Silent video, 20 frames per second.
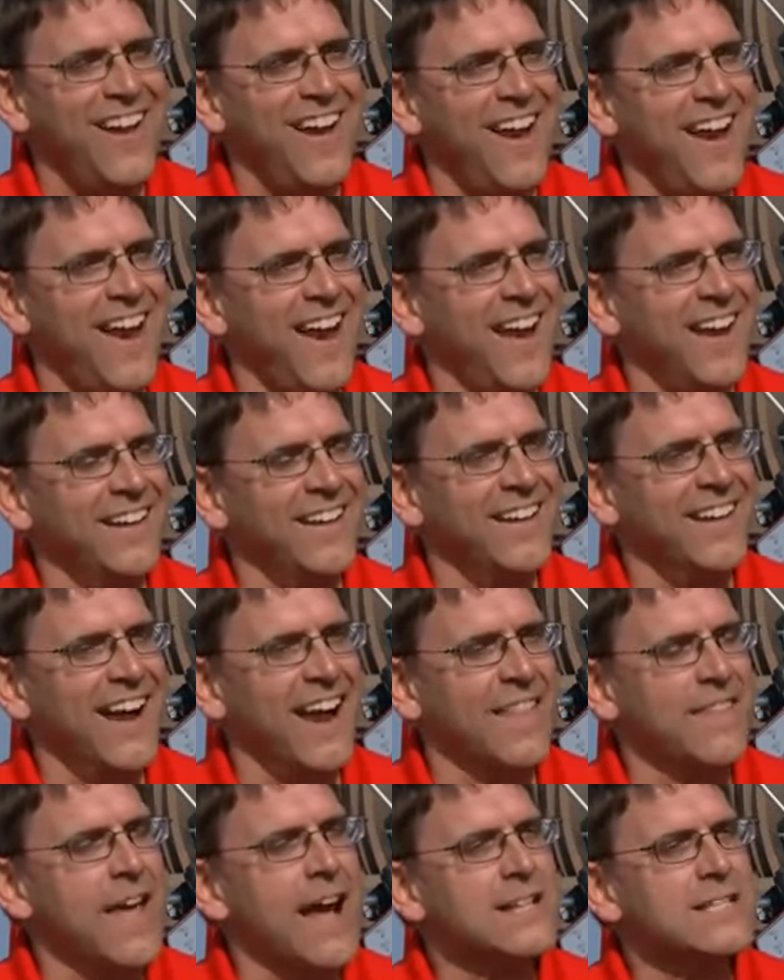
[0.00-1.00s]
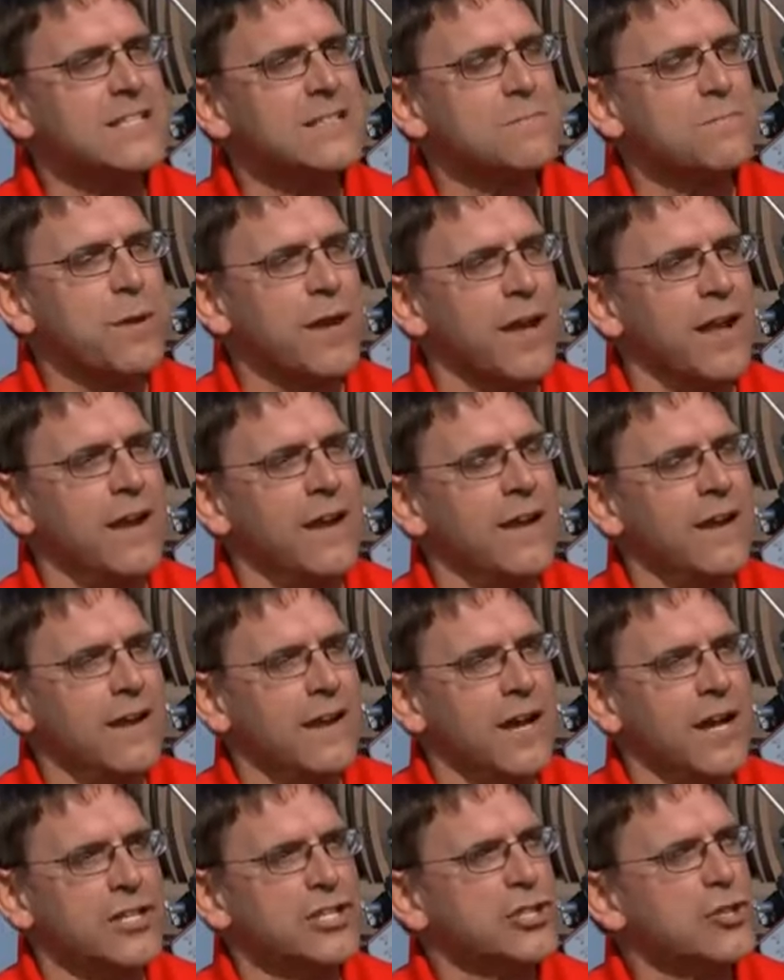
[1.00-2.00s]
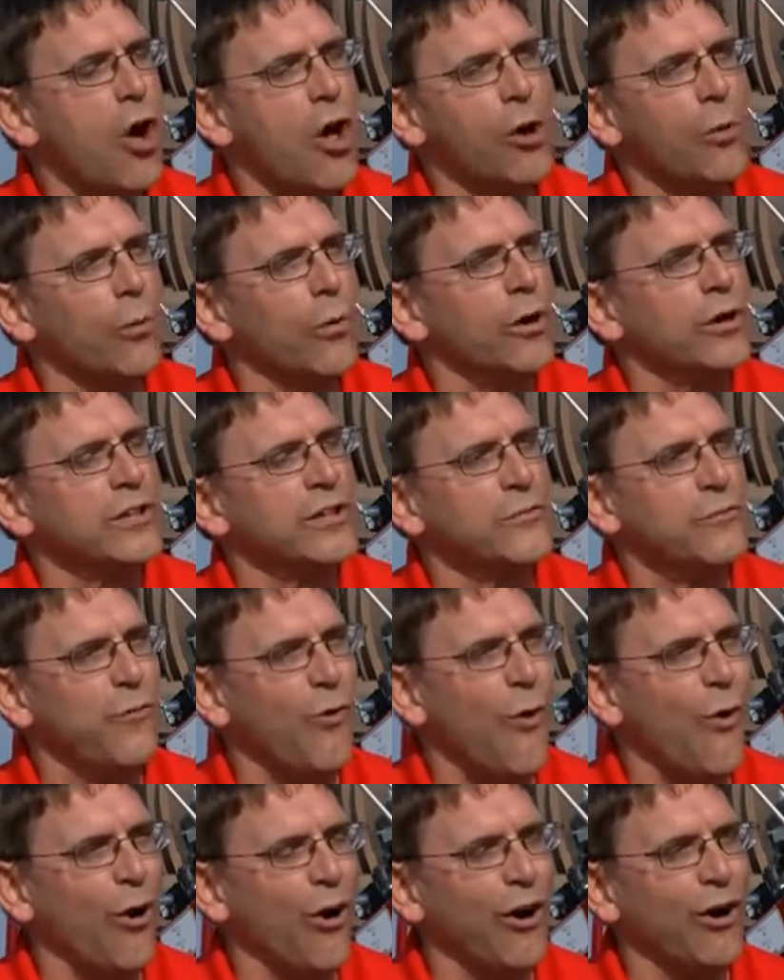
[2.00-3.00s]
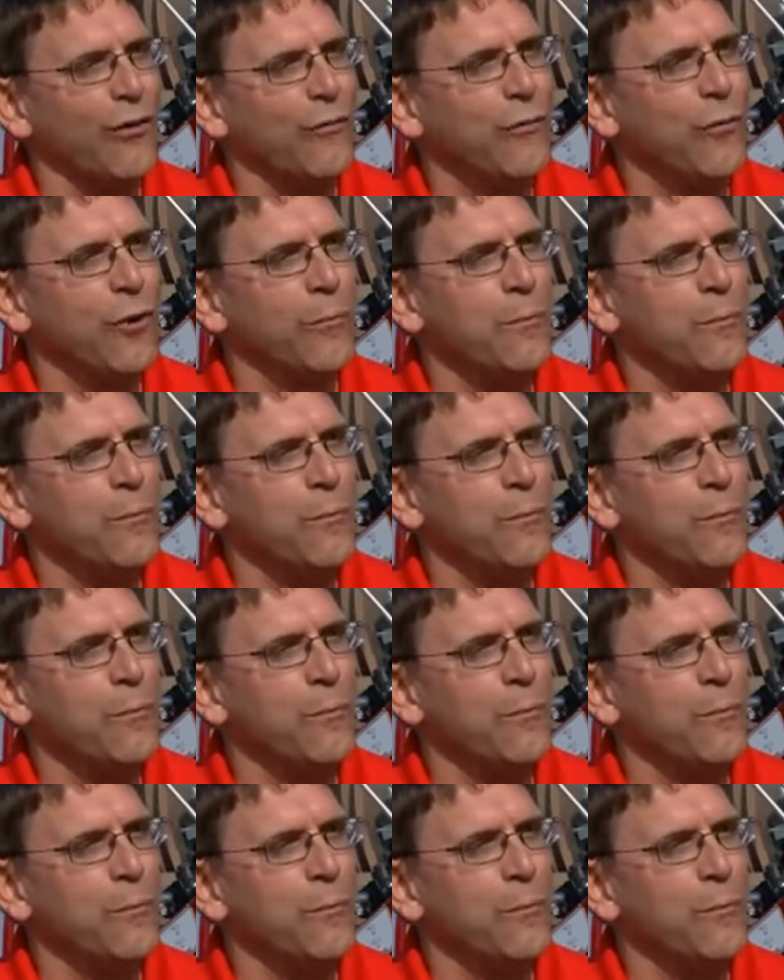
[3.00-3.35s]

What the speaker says: and that's been a stalwart for